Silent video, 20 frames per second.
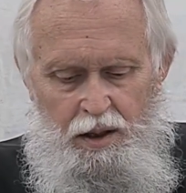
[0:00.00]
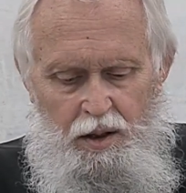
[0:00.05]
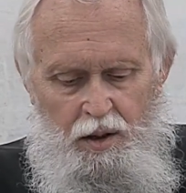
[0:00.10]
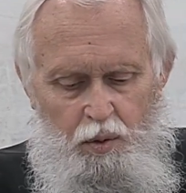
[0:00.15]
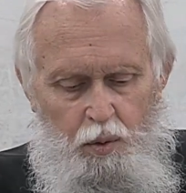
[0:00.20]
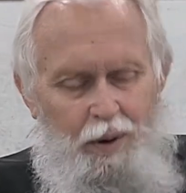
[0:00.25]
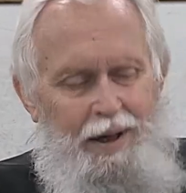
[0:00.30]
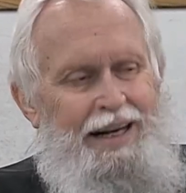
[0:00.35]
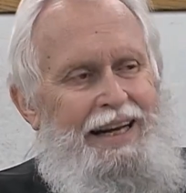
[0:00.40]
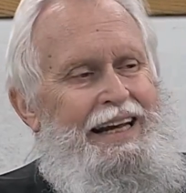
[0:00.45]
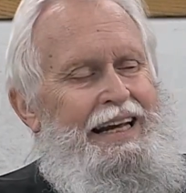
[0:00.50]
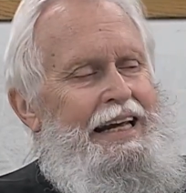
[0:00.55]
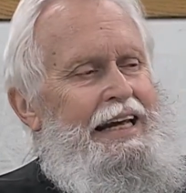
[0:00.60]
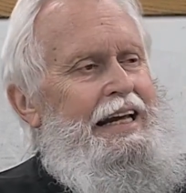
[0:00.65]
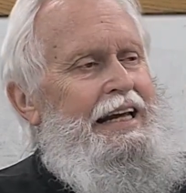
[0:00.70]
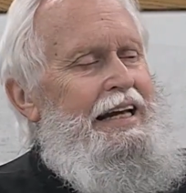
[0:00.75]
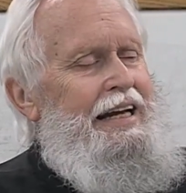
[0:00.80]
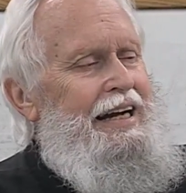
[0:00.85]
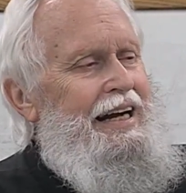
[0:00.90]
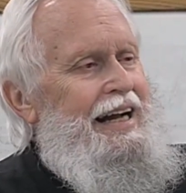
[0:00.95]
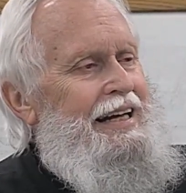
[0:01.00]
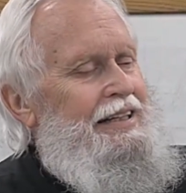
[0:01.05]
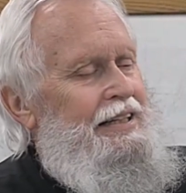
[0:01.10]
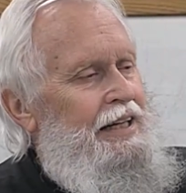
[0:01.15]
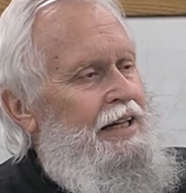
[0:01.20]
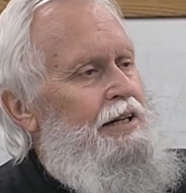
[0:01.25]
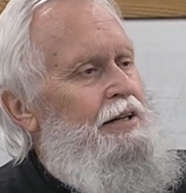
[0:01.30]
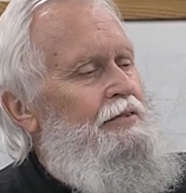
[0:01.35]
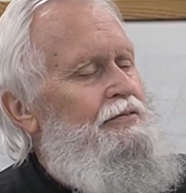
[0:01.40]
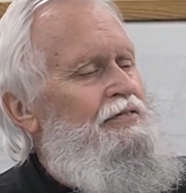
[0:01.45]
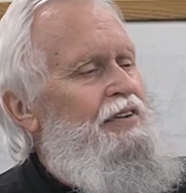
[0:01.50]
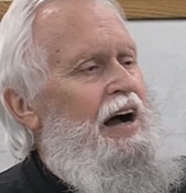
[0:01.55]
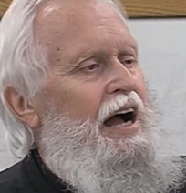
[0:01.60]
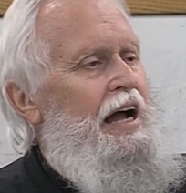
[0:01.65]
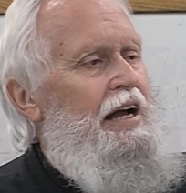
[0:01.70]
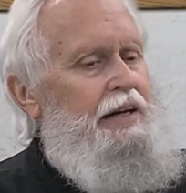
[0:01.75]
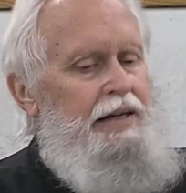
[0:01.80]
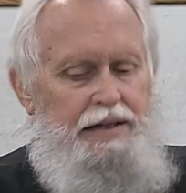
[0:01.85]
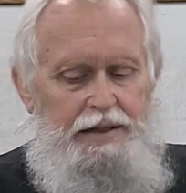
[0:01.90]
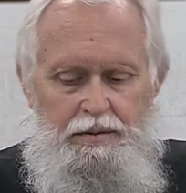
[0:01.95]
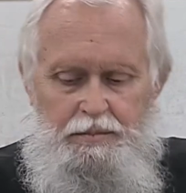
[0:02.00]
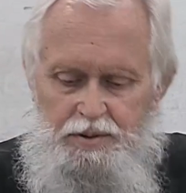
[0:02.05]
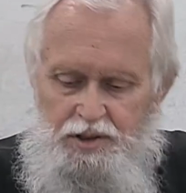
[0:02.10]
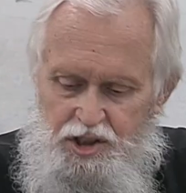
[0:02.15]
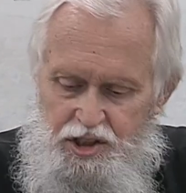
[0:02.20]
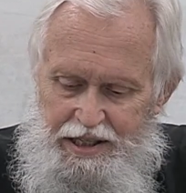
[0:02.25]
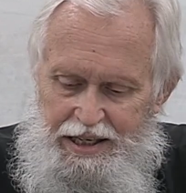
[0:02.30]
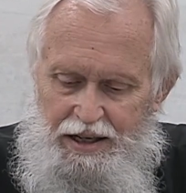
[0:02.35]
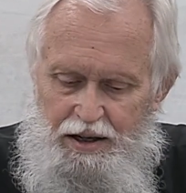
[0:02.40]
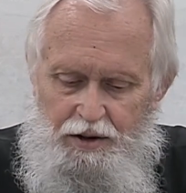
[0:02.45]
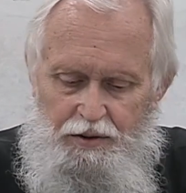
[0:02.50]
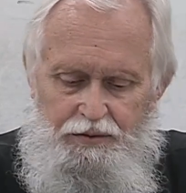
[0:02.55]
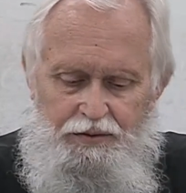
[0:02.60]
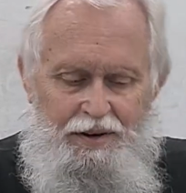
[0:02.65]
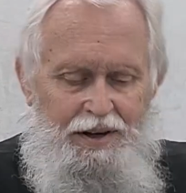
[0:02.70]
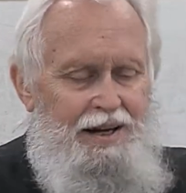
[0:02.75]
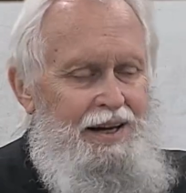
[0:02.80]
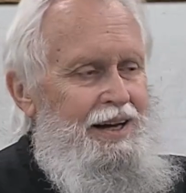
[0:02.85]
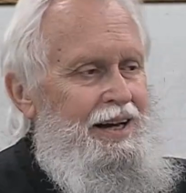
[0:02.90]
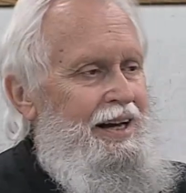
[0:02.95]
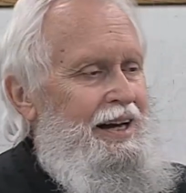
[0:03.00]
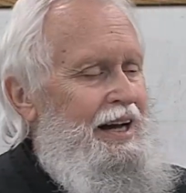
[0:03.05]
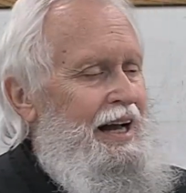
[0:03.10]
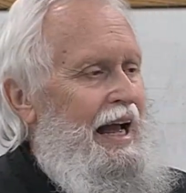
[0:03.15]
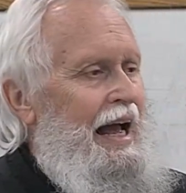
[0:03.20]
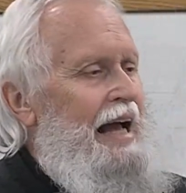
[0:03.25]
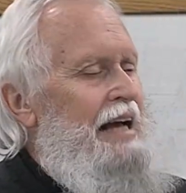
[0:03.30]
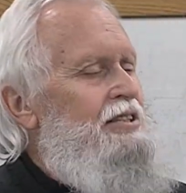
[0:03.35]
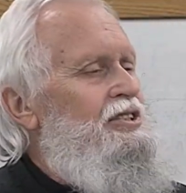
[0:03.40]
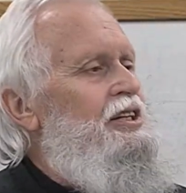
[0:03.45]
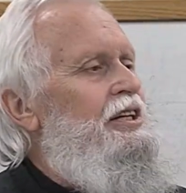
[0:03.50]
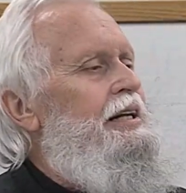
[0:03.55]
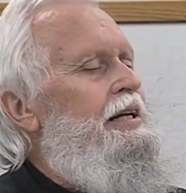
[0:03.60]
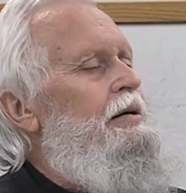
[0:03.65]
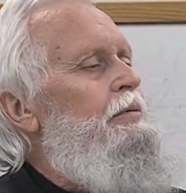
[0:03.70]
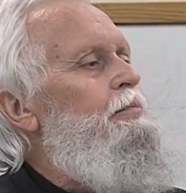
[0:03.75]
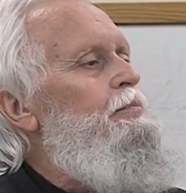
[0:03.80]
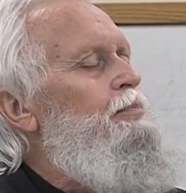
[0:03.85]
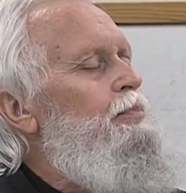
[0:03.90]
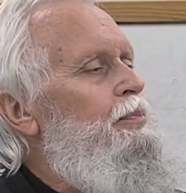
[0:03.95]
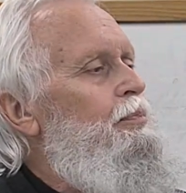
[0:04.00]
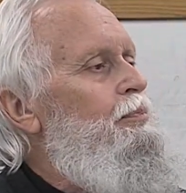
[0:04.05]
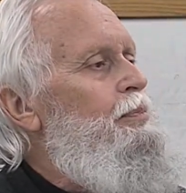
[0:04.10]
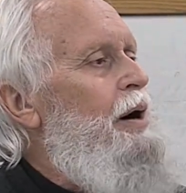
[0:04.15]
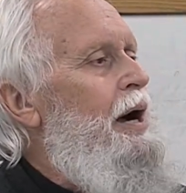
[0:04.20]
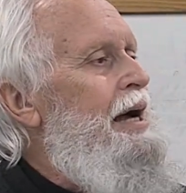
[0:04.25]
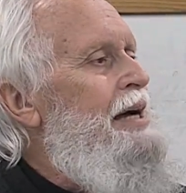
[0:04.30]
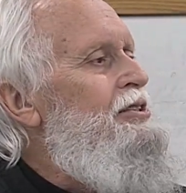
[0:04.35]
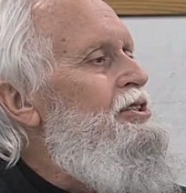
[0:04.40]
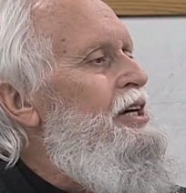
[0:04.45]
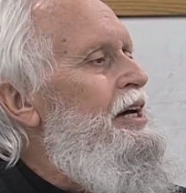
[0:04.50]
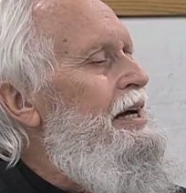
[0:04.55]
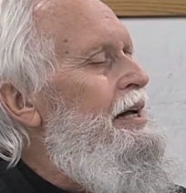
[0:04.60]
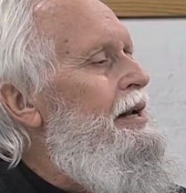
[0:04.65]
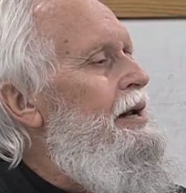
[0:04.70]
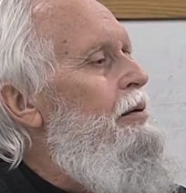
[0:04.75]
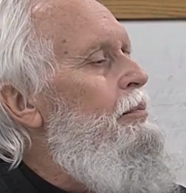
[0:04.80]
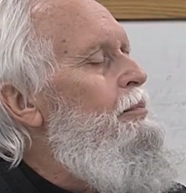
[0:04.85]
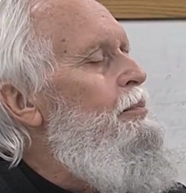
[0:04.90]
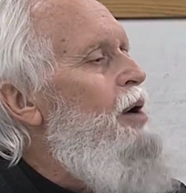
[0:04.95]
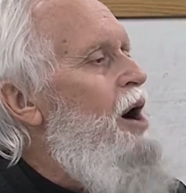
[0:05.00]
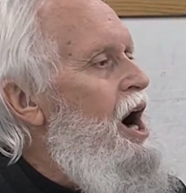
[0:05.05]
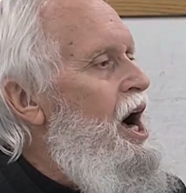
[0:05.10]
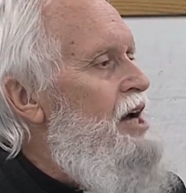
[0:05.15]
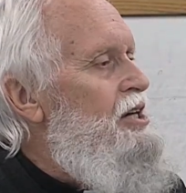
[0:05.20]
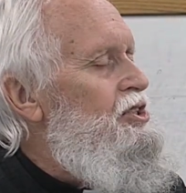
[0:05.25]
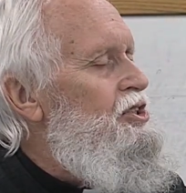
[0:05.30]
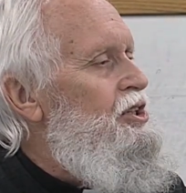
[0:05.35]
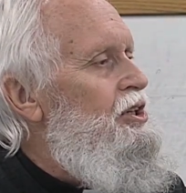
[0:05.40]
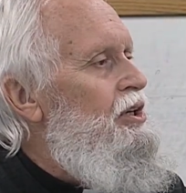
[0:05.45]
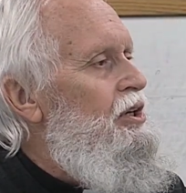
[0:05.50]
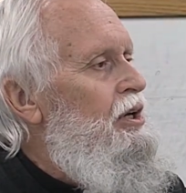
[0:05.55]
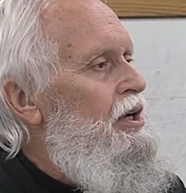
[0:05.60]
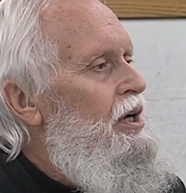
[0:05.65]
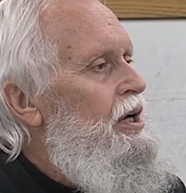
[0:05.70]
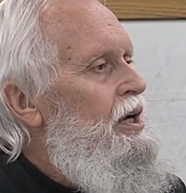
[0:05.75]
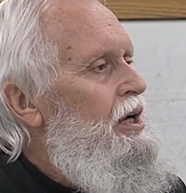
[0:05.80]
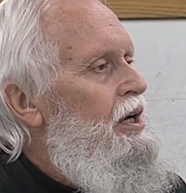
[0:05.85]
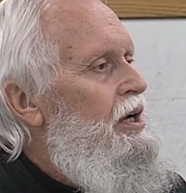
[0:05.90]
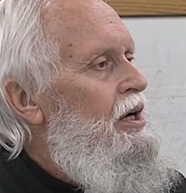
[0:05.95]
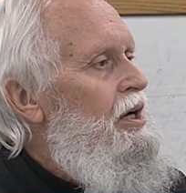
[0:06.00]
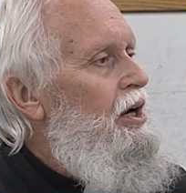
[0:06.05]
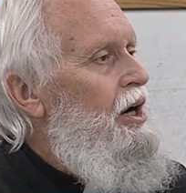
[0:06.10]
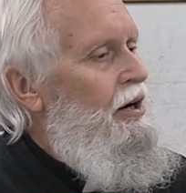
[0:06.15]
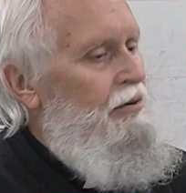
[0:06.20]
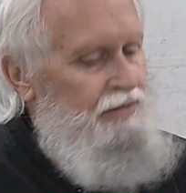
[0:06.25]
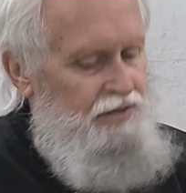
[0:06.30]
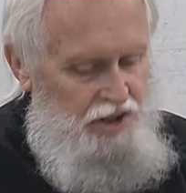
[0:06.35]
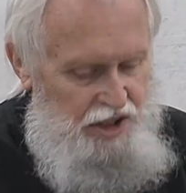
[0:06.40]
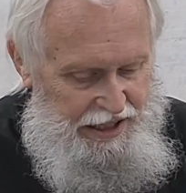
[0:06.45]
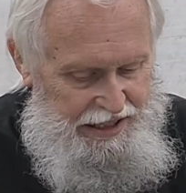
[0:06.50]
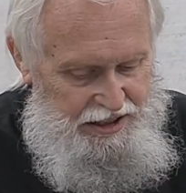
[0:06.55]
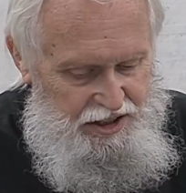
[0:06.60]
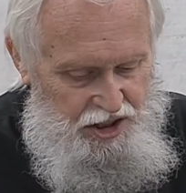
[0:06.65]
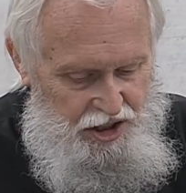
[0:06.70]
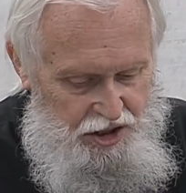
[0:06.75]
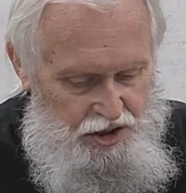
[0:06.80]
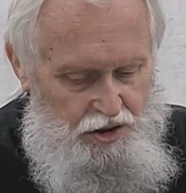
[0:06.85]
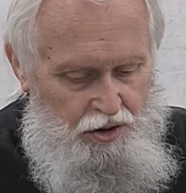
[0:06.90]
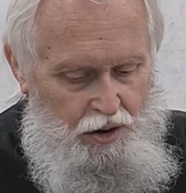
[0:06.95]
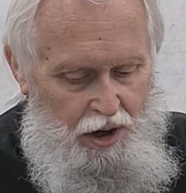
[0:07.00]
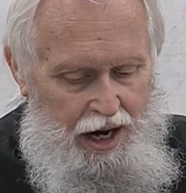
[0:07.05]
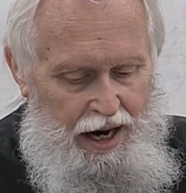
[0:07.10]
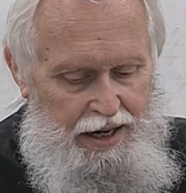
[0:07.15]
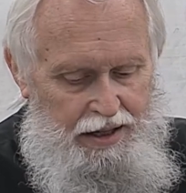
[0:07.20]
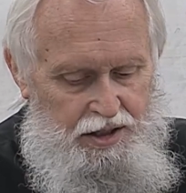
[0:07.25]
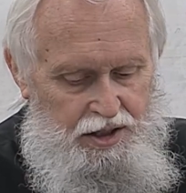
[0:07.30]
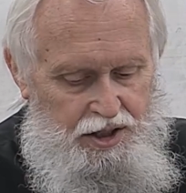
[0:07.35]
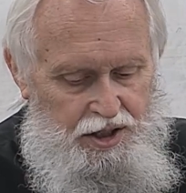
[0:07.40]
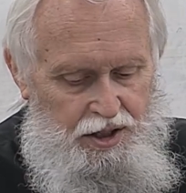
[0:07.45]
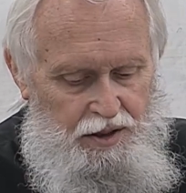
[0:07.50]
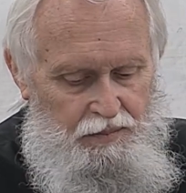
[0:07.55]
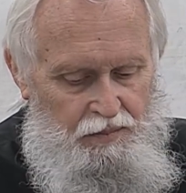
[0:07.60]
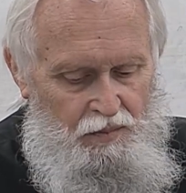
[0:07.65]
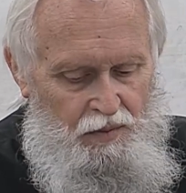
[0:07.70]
when he identified himself as an apostle of Jesus Christ,